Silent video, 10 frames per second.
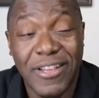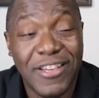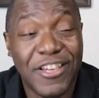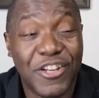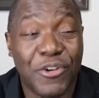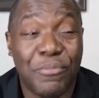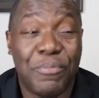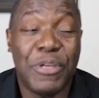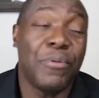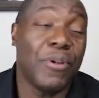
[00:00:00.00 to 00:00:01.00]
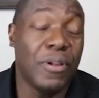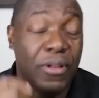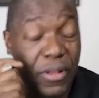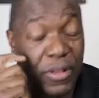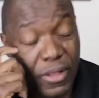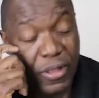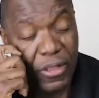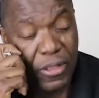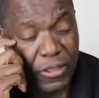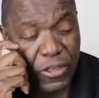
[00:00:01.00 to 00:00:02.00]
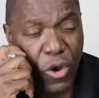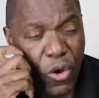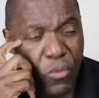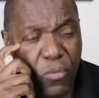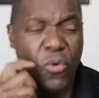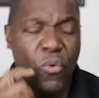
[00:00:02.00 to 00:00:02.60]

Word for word: You know, people, you know,